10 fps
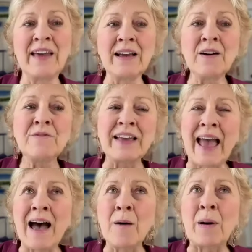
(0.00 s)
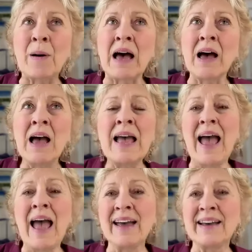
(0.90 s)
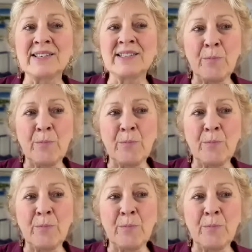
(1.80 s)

Think of GABA as